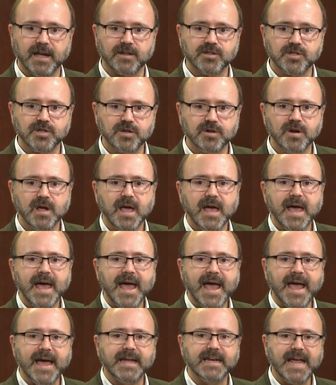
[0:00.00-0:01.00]
answer,
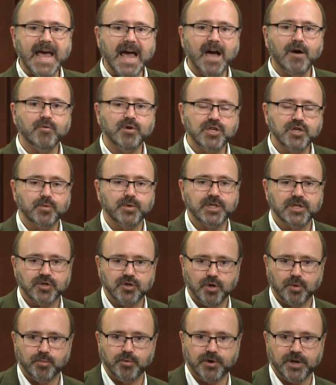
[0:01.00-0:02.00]
and how would you
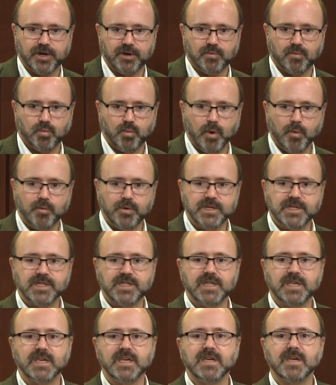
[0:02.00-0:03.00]
interpret it? What was
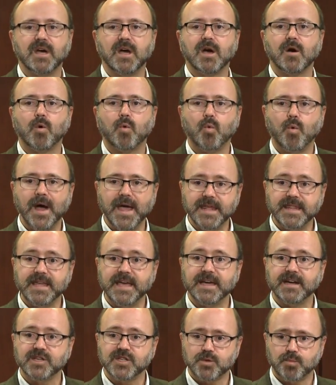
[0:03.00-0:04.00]
the way
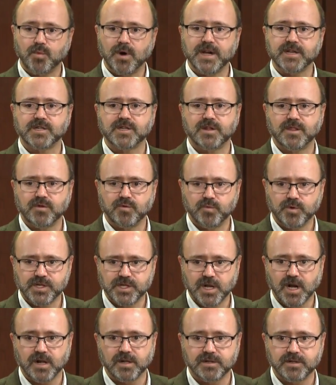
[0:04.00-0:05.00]
they expressed the
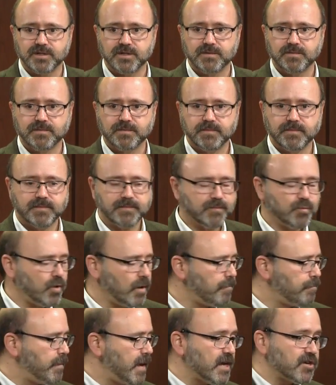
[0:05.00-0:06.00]
result?
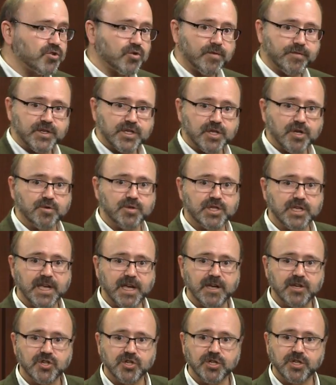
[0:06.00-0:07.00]
What measure of
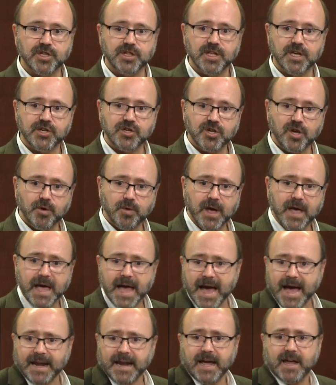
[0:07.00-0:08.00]
association did they show?
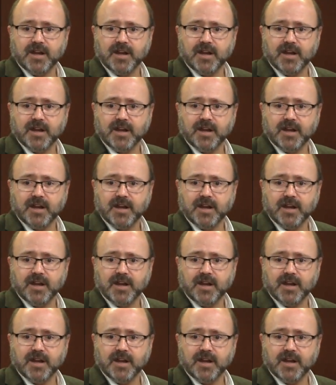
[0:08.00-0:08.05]
And